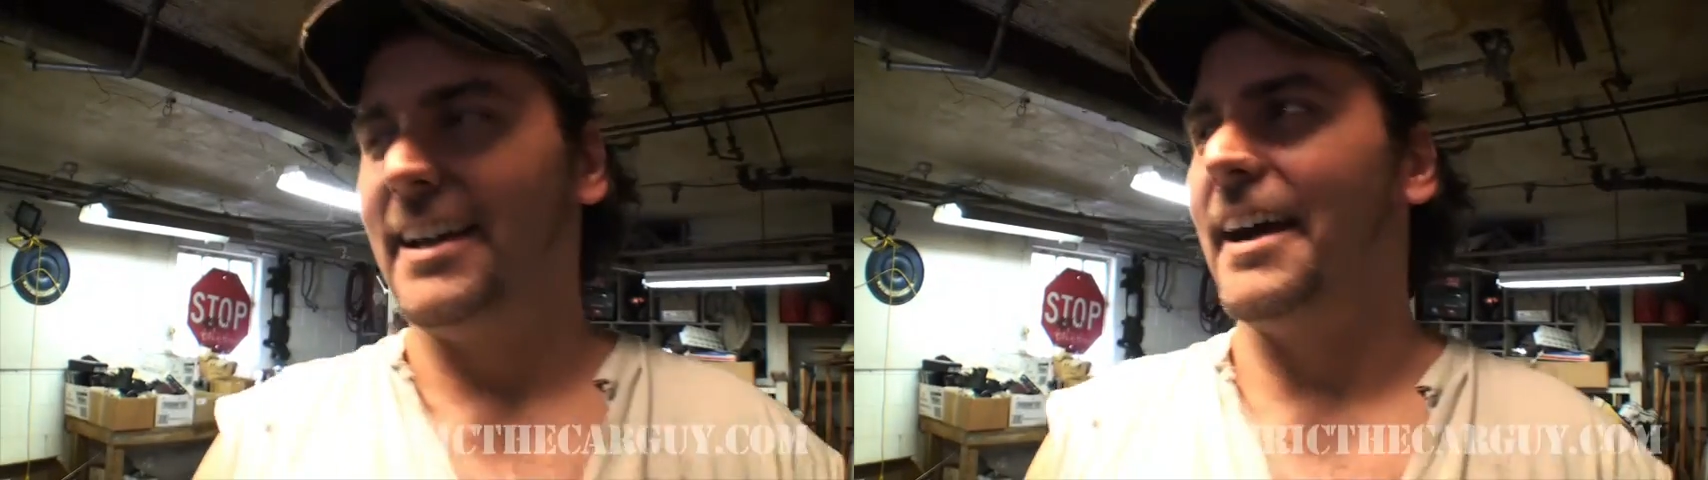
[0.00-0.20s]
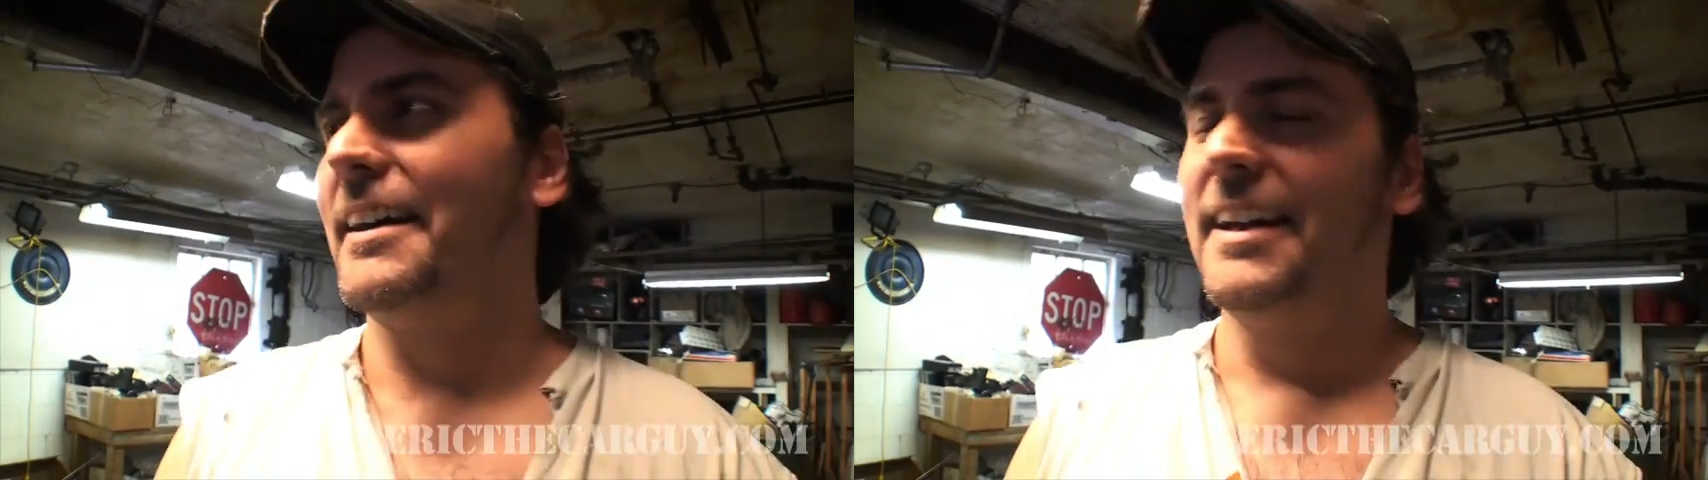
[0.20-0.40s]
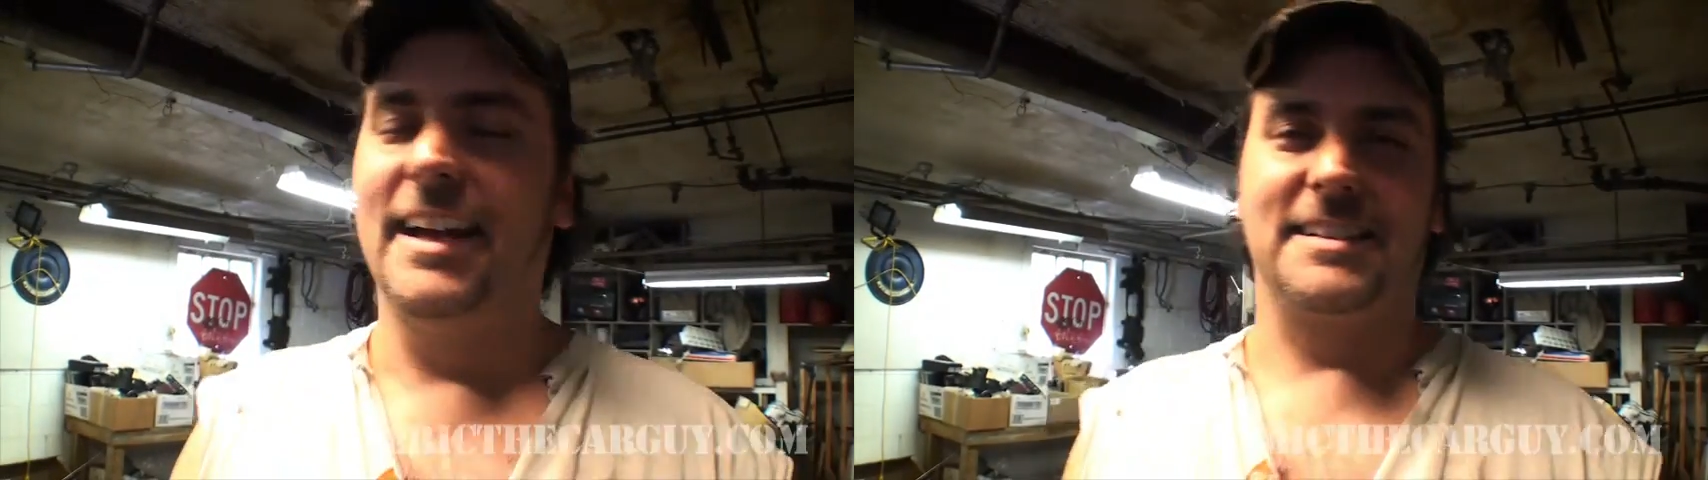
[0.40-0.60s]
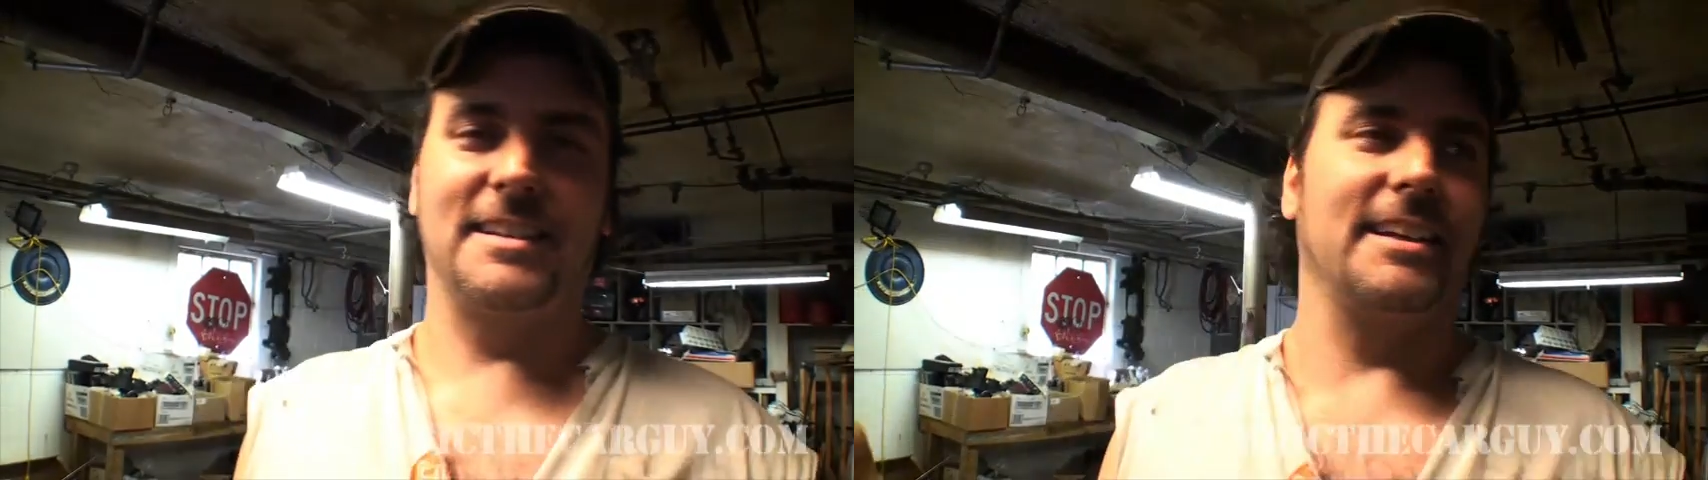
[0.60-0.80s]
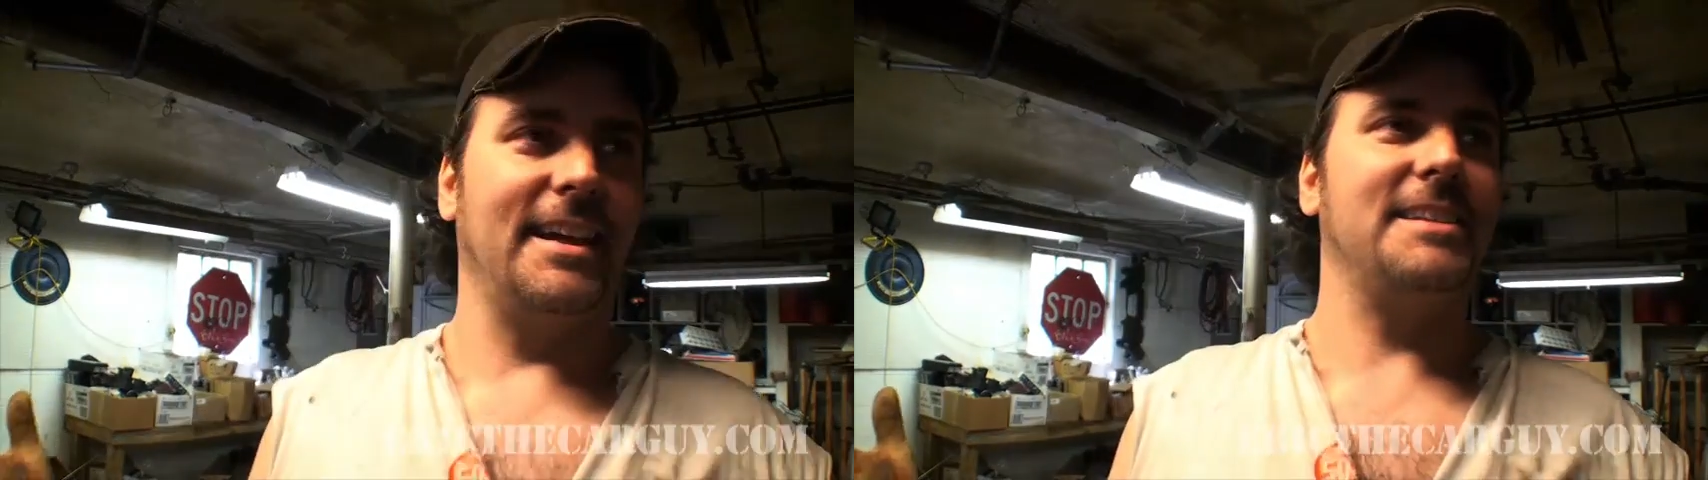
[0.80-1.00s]
Yeah,
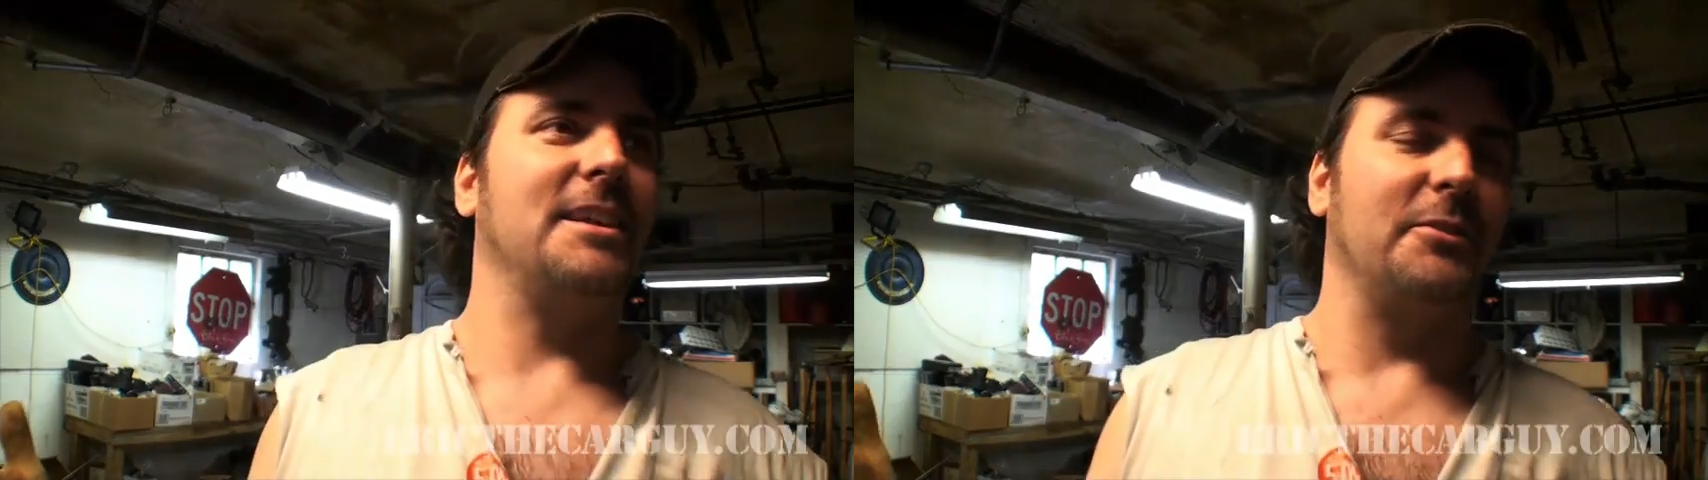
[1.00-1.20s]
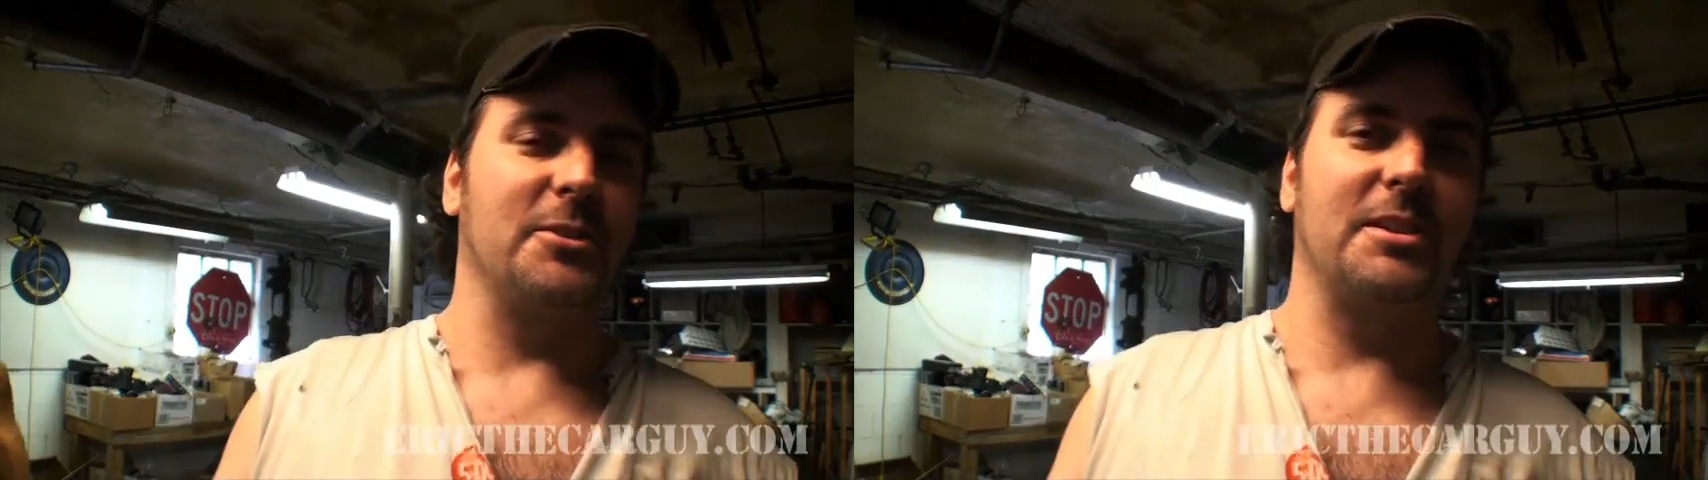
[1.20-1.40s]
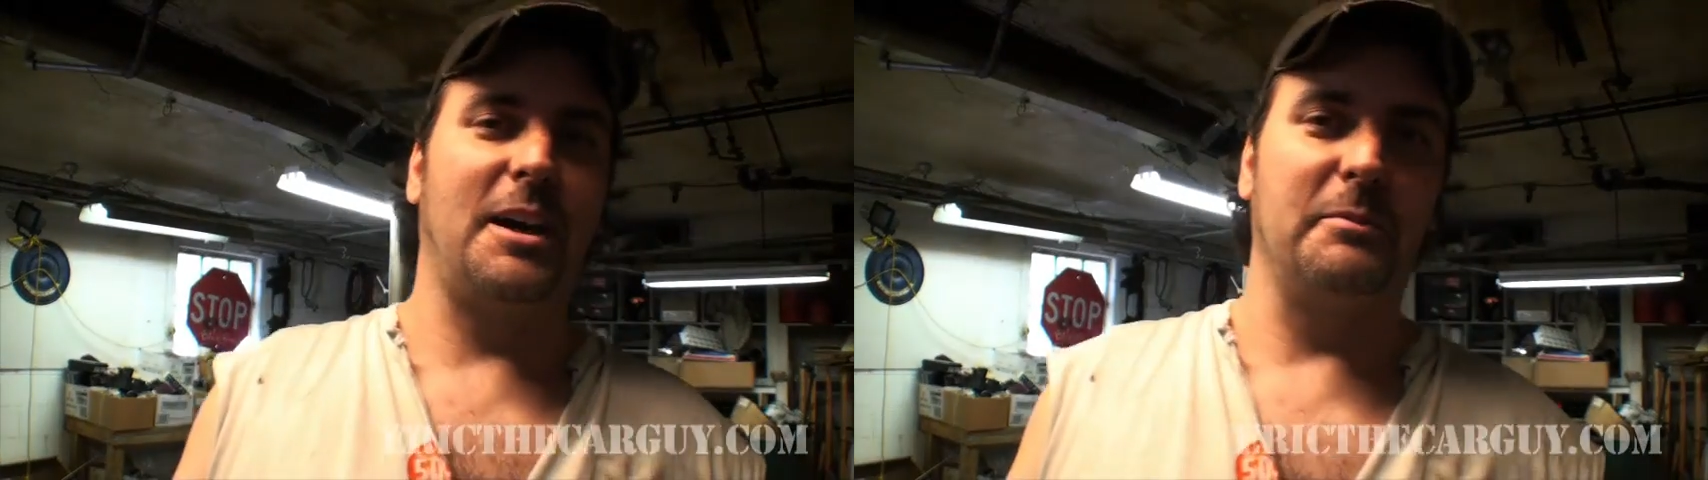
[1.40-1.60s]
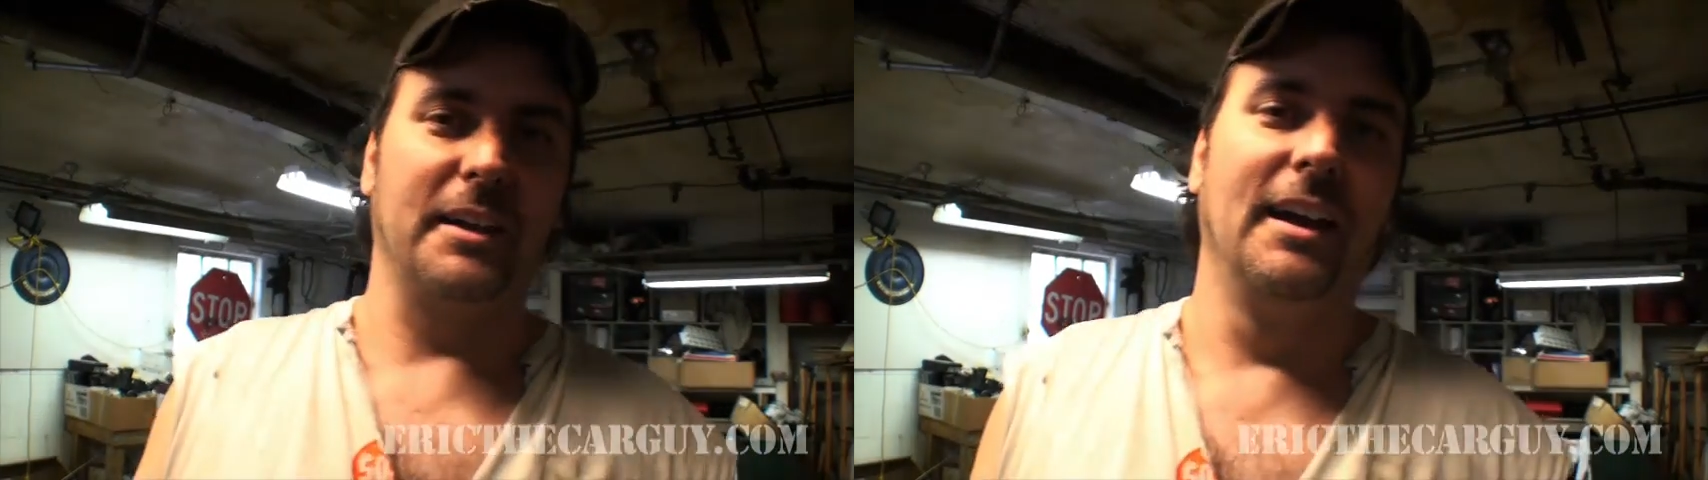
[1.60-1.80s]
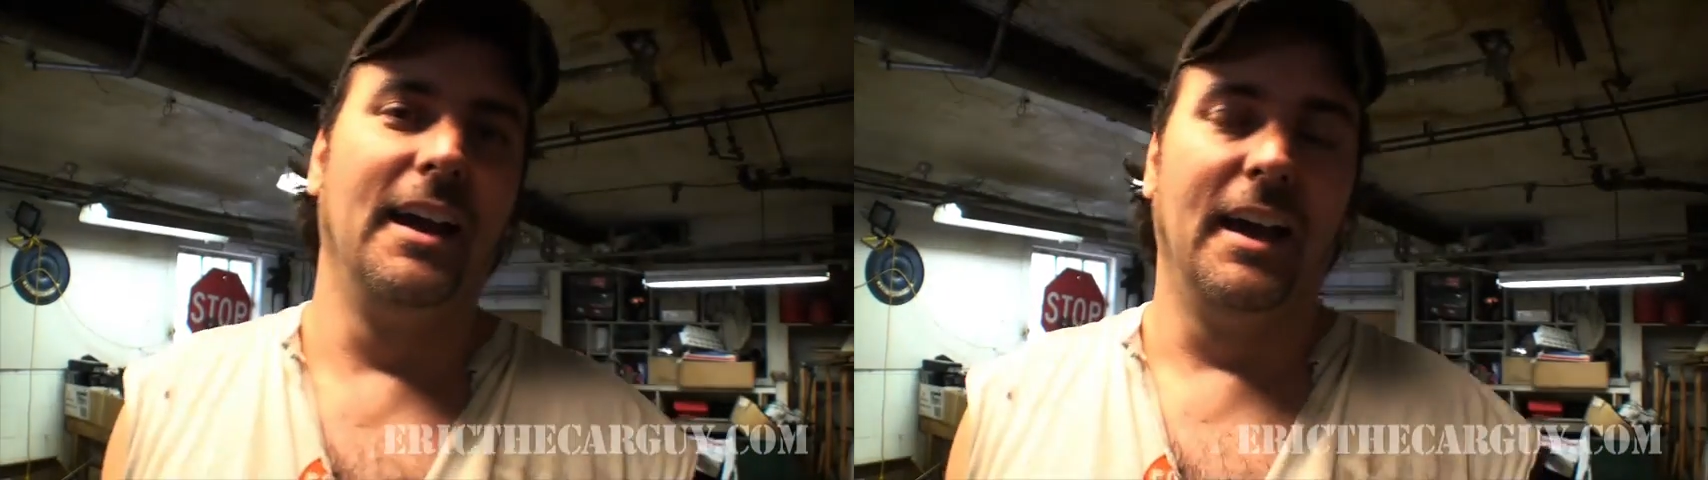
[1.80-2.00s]
it's like that's ever stopped
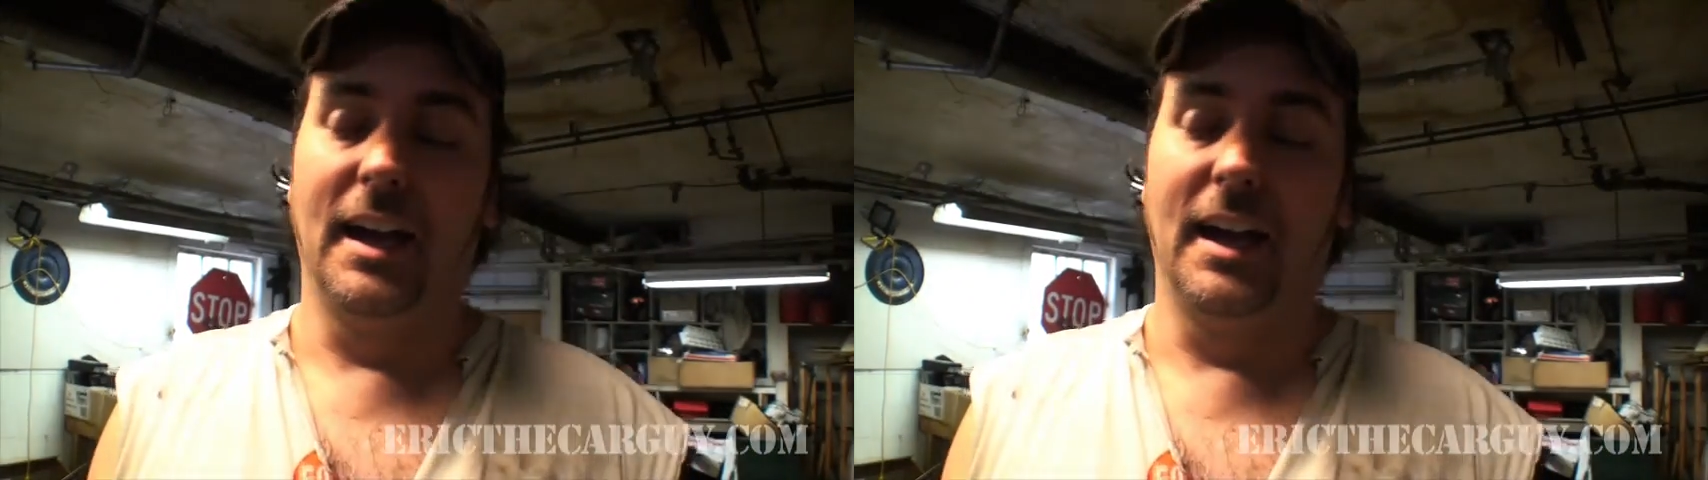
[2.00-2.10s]
me.